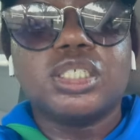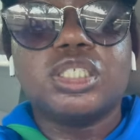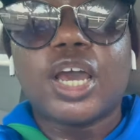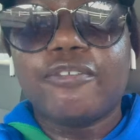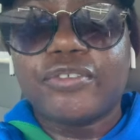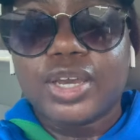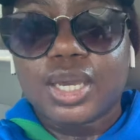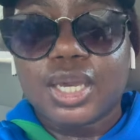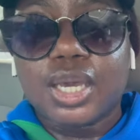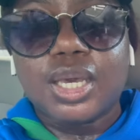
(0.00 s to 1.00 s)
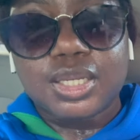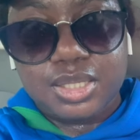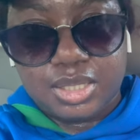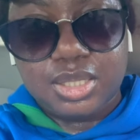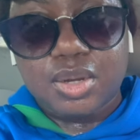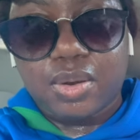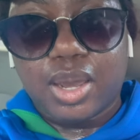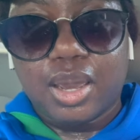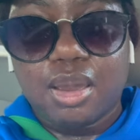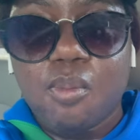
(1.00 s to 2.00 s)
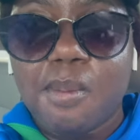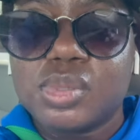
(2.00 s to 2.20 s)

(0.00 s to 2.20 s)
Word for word: chef kiss okay